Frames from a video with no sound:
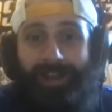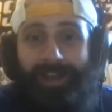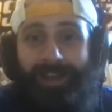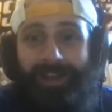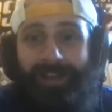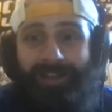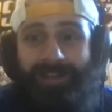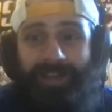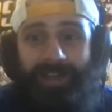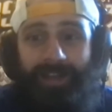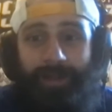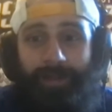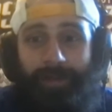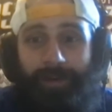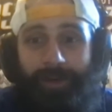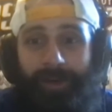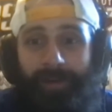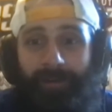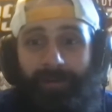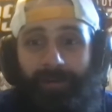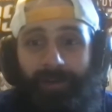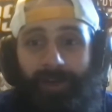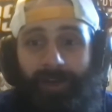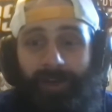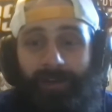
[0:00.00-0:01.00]
Celebrate
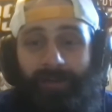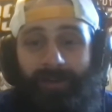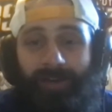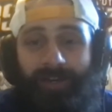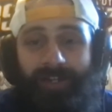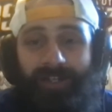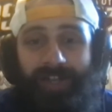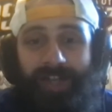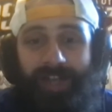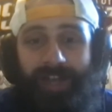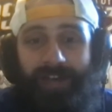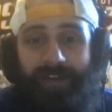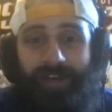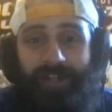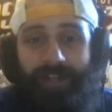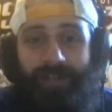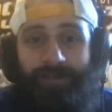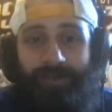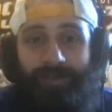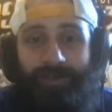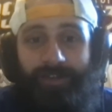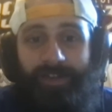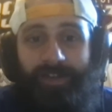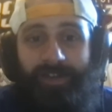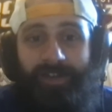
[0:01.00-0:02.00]
Rick Janneret's
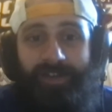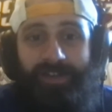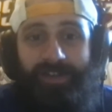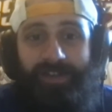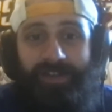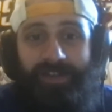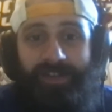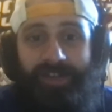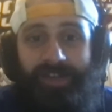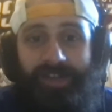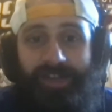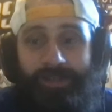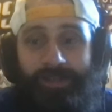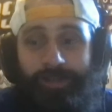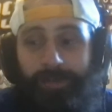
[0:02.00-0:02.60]
50th season as